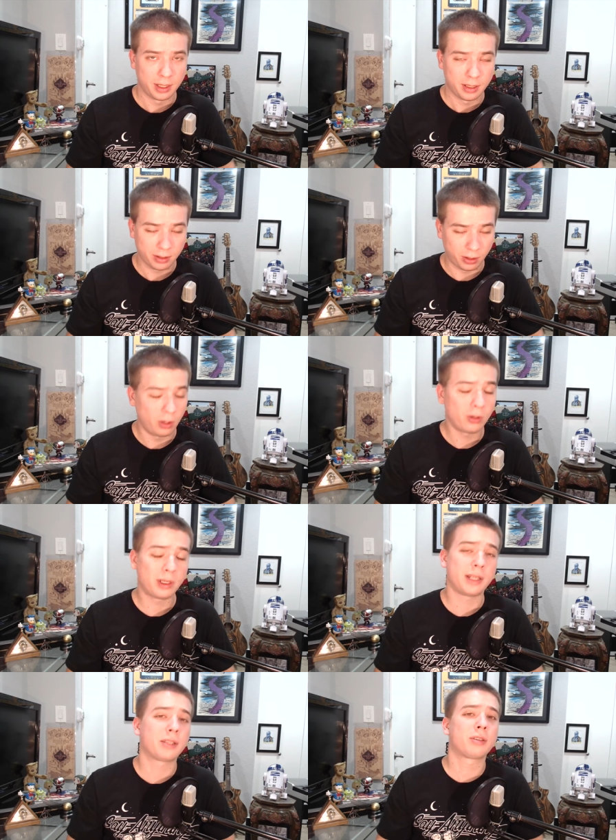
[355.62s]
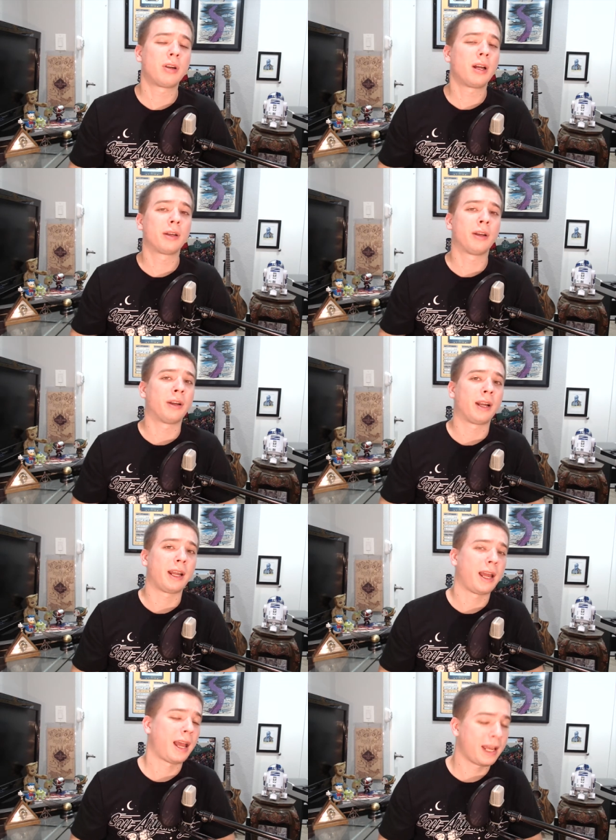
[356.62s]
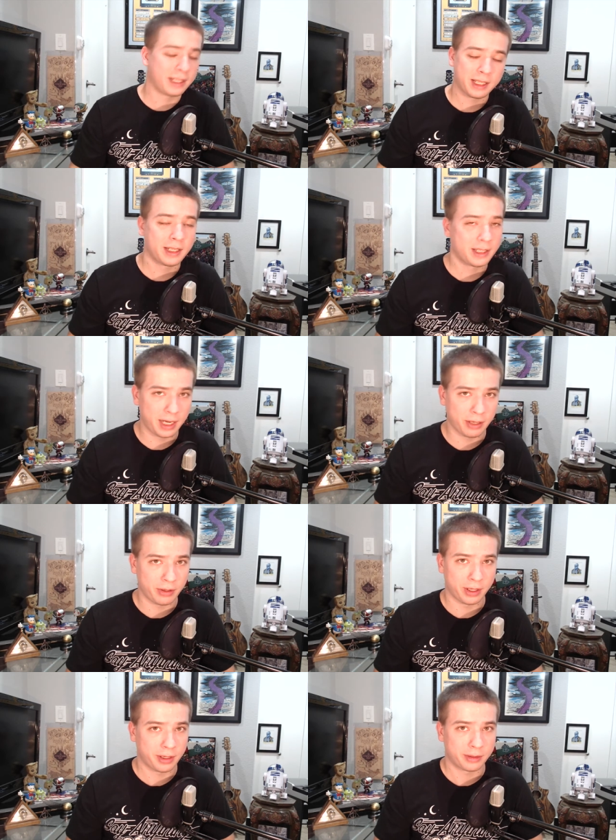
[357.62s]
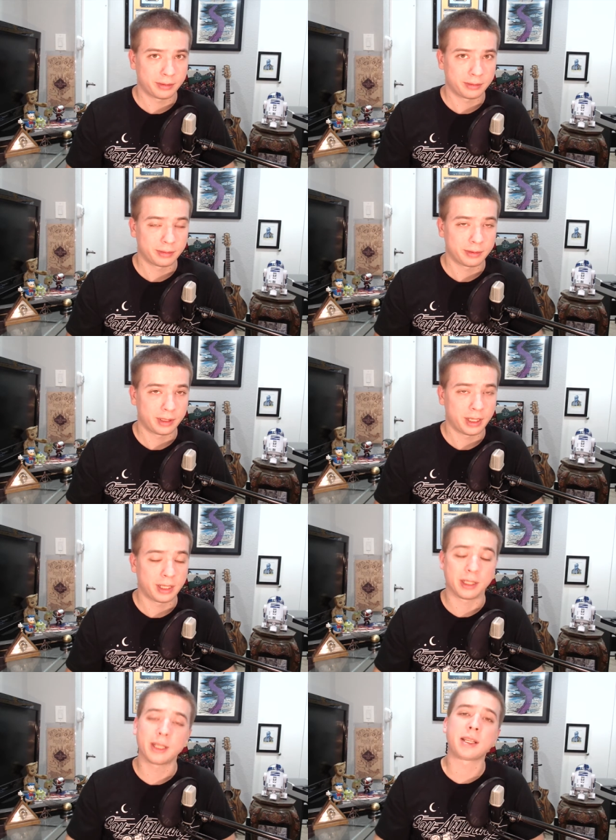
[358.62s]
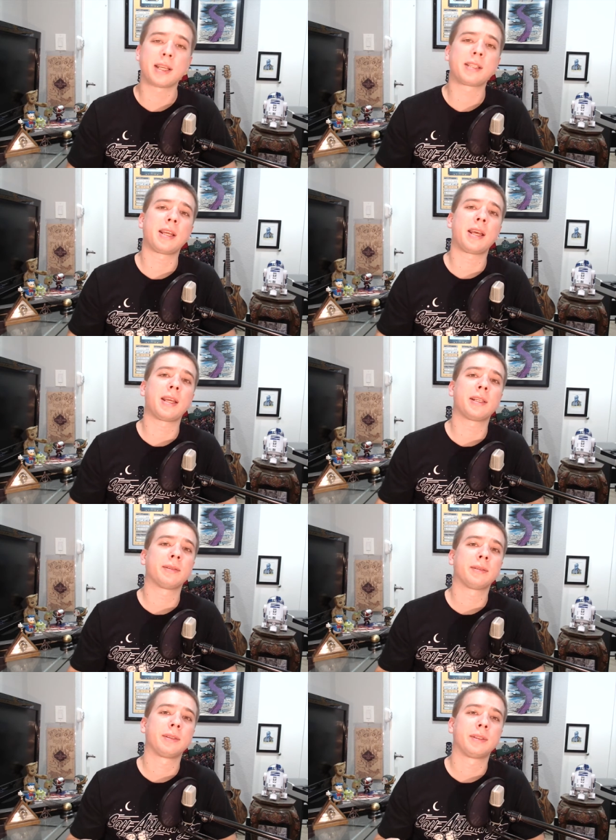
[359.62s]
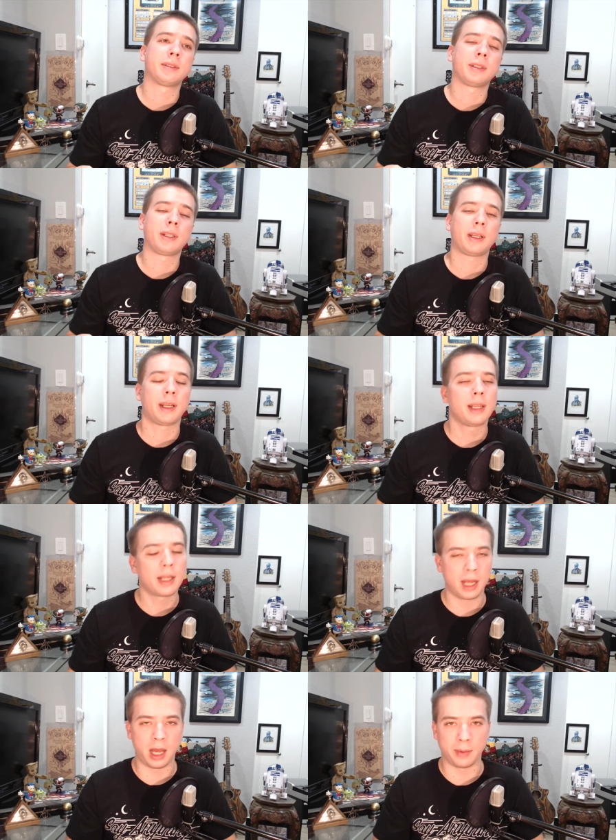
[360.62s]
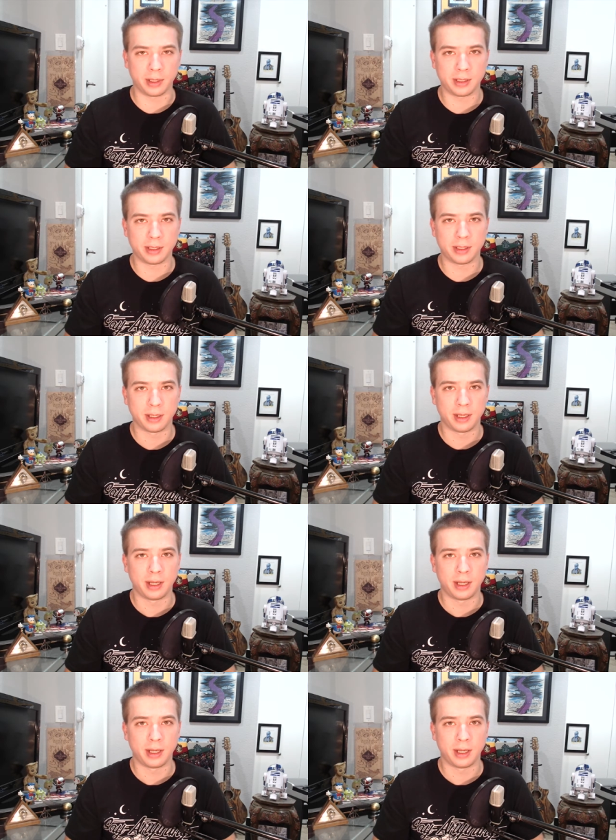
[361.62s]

The Hulk gets stronger as he gets angrier. And to this I say, in the comics.